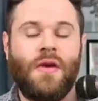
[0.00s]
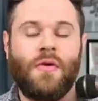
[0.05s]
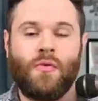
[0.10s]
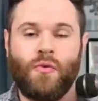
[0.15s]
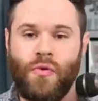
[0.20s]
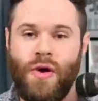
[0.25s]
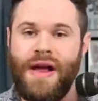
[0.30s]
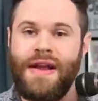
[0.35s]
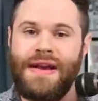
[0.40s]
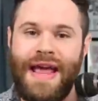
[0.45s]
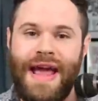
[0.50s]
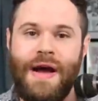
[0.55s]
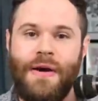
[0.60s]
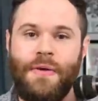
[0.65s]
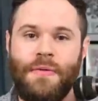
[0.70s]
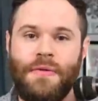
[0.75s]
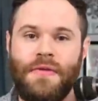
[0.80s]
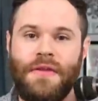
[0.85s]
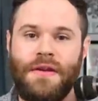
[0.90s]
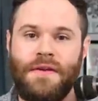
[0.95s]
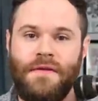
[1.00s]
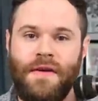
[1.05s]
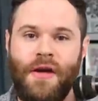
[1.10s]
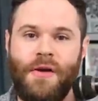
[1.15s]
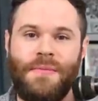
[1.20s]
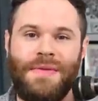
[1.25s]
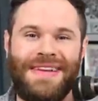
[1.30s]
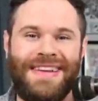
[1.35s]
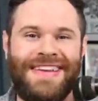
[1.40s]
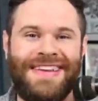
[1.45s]
Right now, the
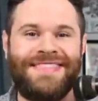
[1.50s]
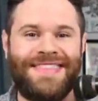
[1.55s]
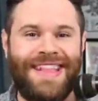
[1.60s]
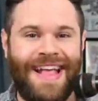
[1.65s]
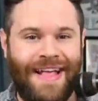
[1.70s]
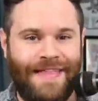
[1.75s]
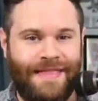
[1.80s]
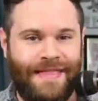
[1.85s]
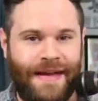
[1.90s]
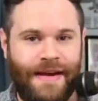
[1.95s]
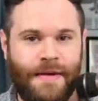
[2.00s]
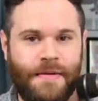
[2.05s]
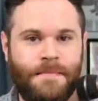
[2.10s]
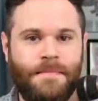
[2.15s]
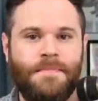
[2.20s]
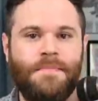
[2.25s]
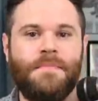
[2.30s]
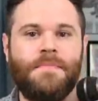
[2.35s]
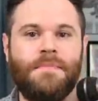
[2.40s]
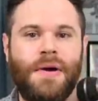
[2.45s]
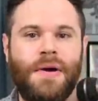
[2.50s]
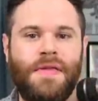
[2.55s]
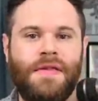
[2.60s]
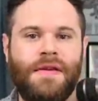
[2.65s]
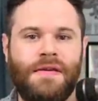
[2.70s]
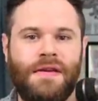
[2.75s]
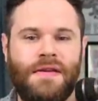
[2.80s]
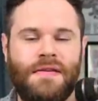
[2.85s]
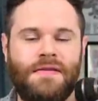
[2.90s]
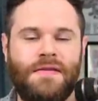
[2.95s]
development is not there, but
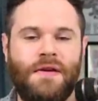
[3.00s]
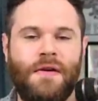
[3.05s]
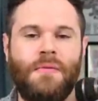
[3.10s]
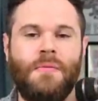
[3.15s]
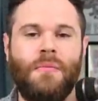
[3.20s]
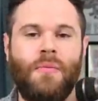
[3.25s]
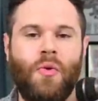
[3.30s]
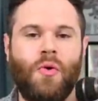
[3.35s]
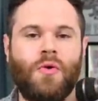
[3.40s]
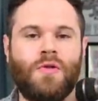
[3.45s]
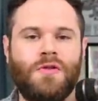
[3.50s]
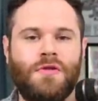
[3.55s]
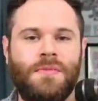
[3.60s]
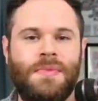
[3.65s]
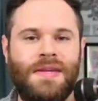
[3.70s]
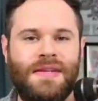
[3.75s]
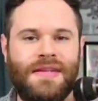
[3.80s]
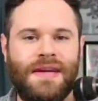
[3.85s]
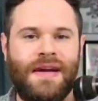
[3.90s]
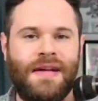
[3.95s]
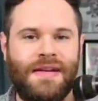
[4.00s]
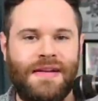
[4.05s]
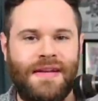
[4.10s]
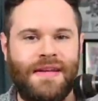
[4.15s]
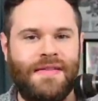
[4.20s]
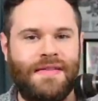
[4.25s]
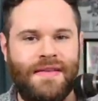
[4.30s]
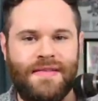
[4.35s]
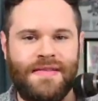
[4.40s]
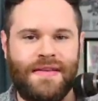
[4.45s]
there is still more to be done
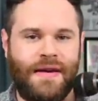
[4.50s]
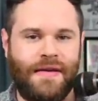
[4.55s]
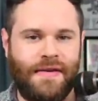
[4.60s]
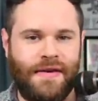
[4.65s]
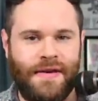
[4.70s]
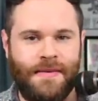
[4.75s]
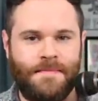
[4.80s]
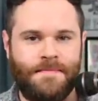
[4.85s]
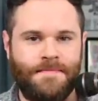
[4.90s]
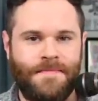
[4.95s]
in this area.